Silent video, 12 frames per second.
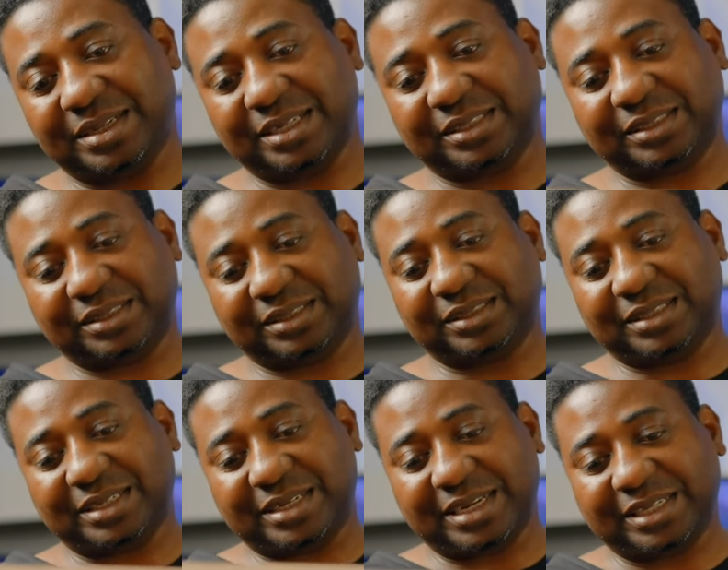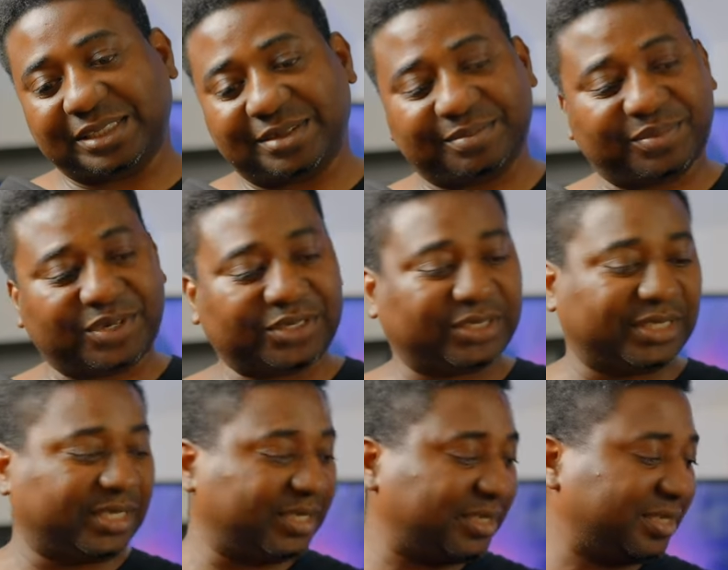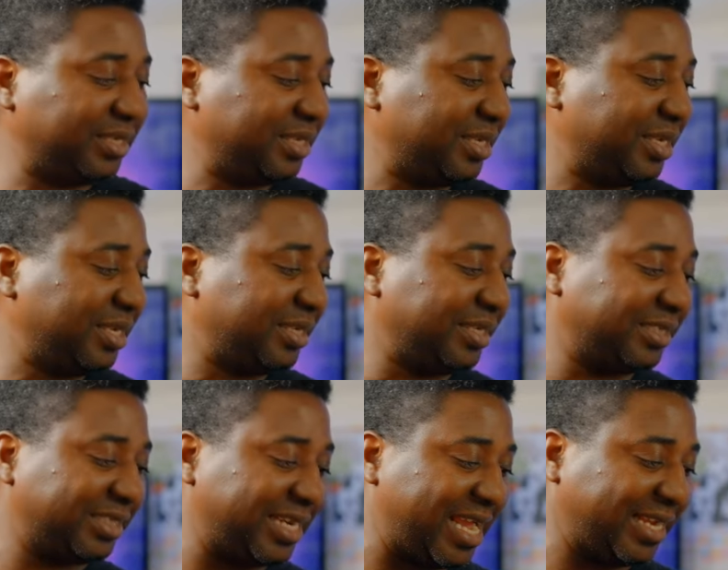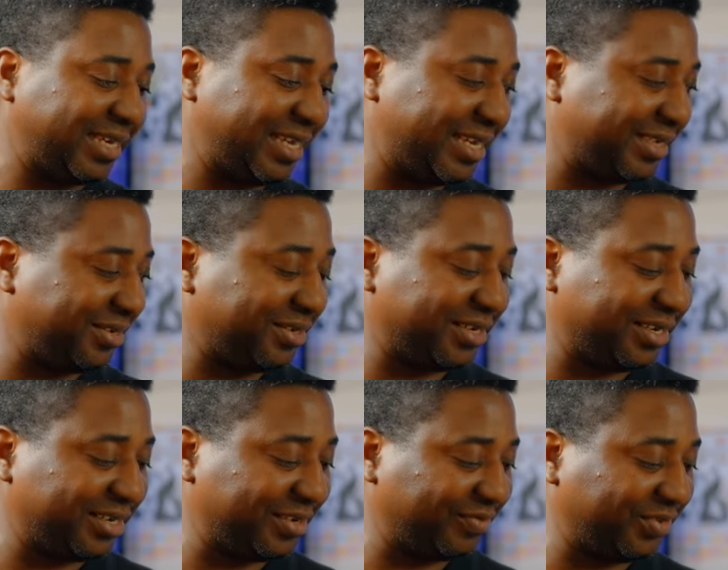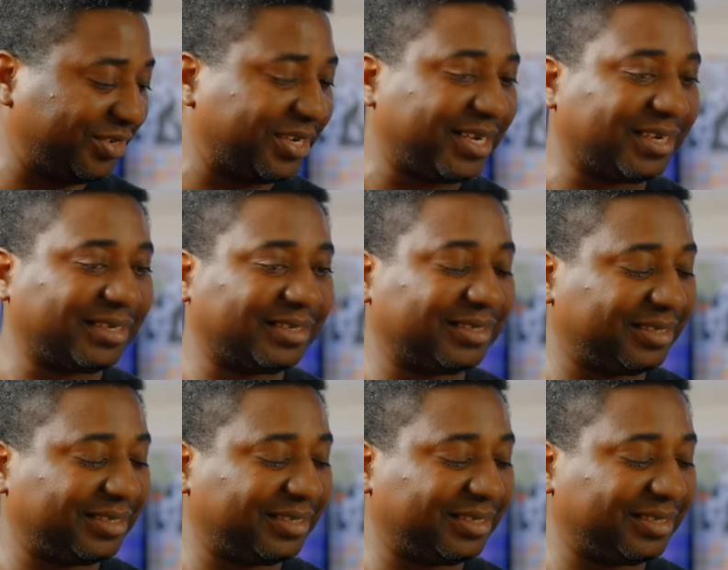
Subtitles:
let's unbox the slider. I know a lot of you are.